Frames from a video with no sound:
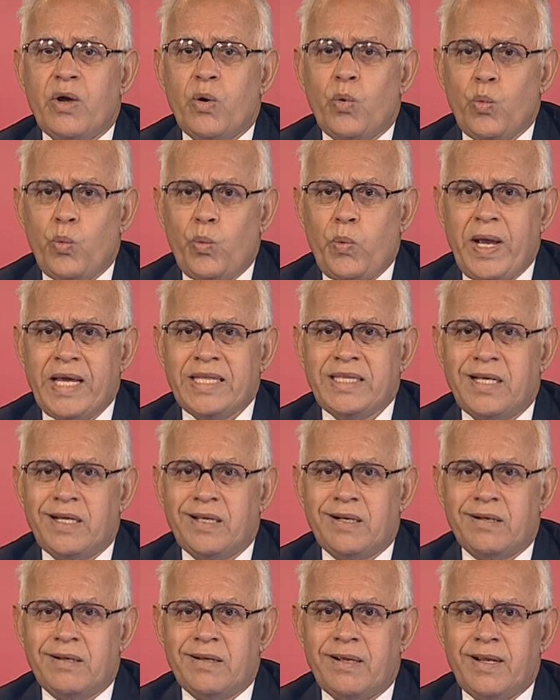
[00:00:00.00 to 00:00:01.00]
whether
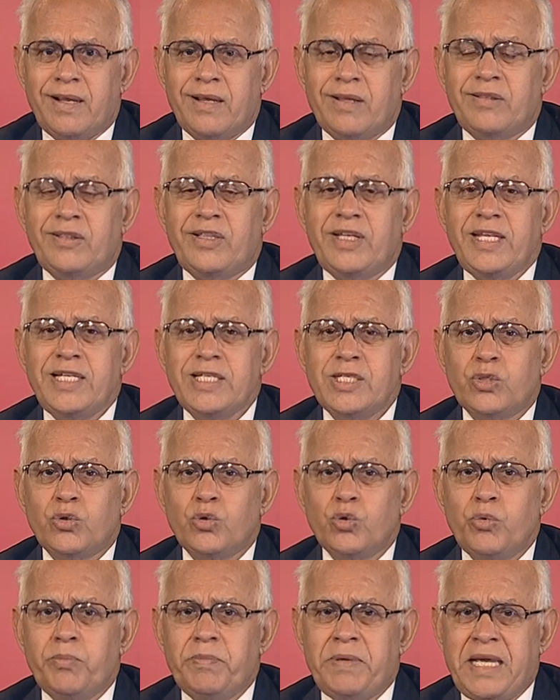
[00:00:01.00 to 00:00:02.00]
these
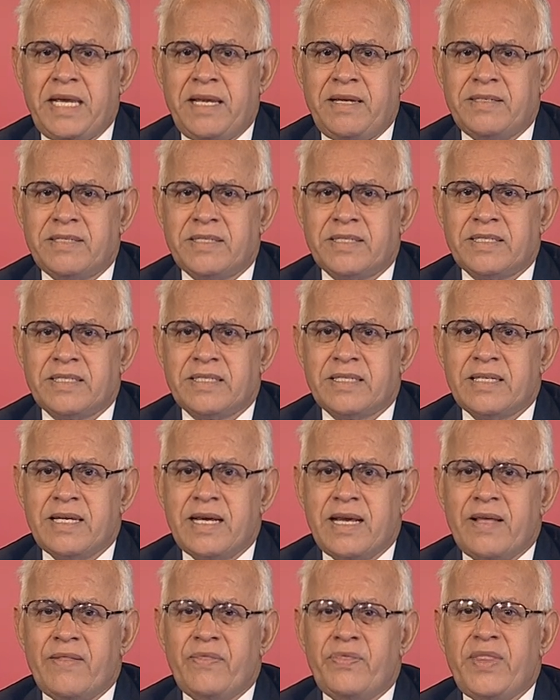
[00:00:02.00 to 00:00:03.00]
two means
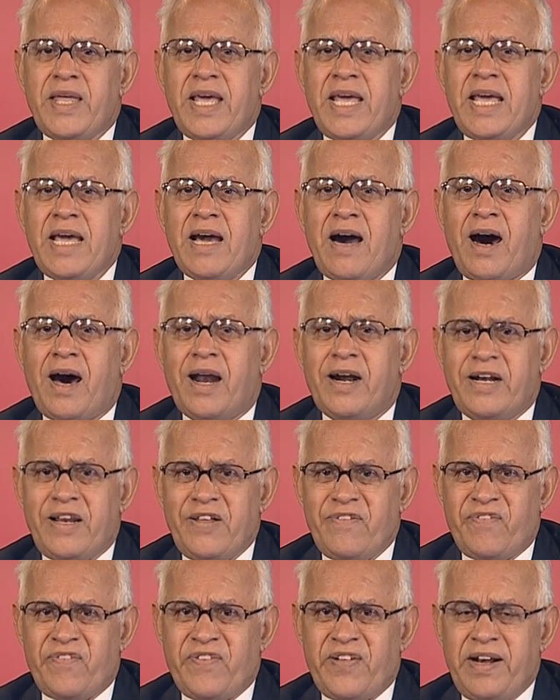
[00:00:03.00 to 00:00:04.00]
they are
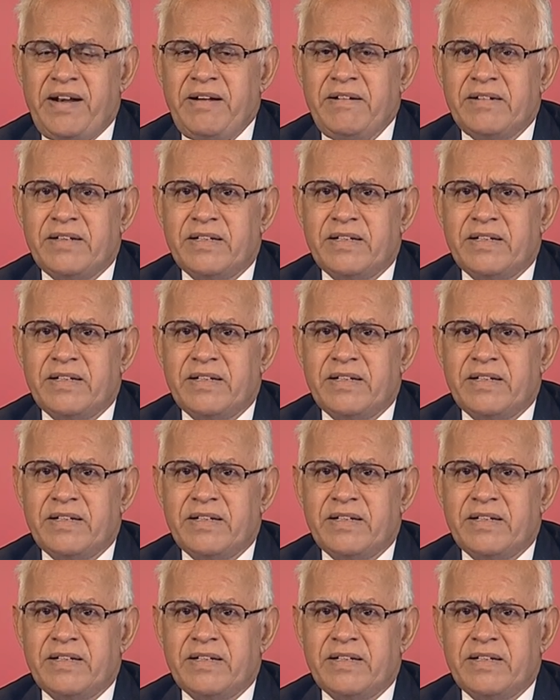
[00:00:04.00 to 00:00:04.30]
different.